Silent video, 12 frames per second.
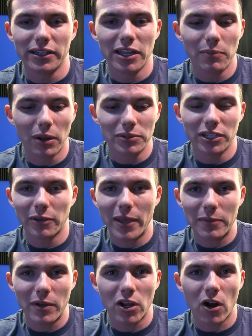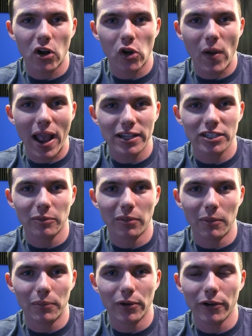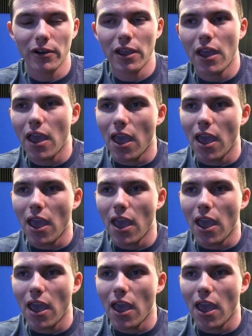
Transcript: and he bumps into the back of my car, cracks the bumper,